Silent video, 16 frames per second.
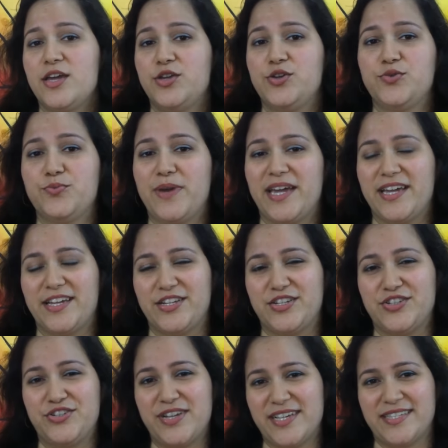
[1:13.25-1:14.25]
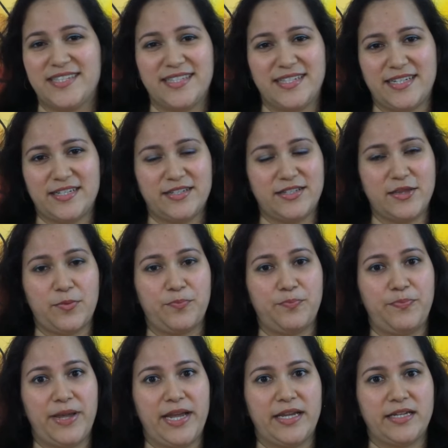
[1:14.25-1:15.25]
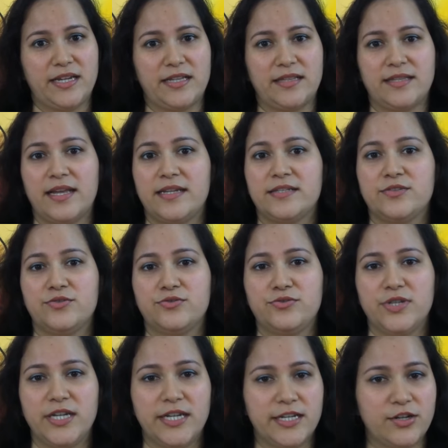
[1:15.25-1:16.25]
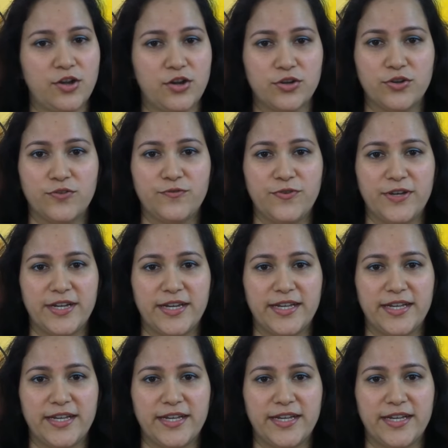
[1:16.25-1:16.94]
You may ingest some paint and that is really not good for